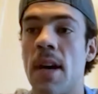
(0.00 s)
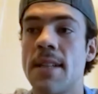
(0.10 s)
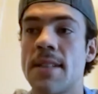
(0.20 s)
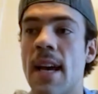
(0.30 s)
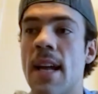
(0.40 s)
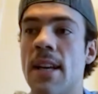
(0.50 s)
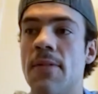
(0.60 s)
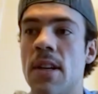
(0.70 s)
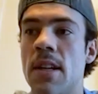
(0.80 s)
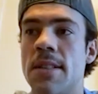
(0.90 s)
ice and
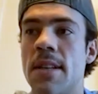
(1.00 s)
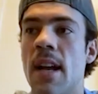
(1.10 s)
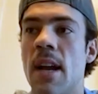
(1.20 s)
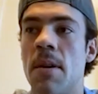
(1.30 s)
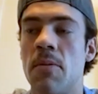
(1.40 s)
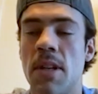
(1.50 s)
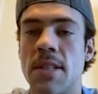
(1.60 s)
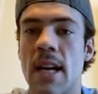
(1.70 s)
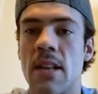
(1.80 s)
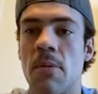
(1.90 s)
even in tight. I mean, when
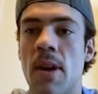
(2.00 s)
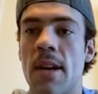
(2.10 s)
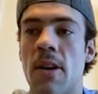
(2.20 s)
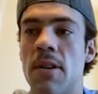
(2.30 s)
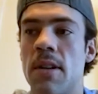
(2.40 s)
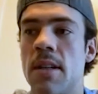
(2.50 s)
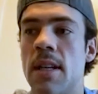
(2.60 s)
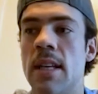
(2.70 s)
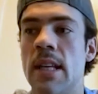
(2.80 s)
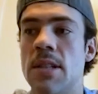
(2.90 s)
he's got the breakout, and
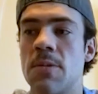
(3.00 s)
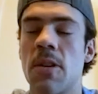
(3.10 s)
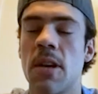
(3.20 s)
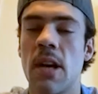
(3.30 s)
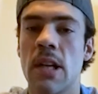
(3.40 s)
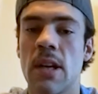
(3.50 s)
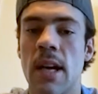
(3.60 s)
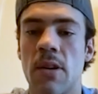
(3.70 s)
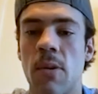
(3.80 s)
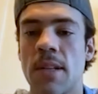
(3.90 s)
he's really good at
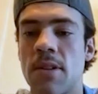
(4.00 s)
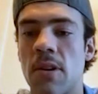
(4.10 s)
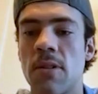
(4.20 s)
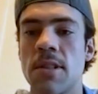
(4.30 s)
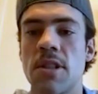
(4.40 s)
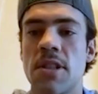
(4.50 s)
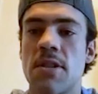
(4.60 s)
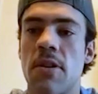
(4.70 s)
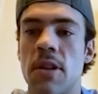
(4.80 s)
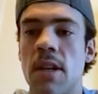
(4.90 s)
kind of quick turns and
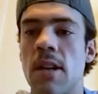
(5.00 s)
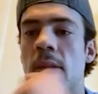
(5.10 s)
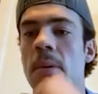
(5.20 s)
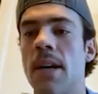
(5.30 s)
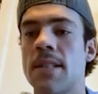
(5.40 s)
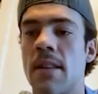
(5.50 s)
just turning it up ice.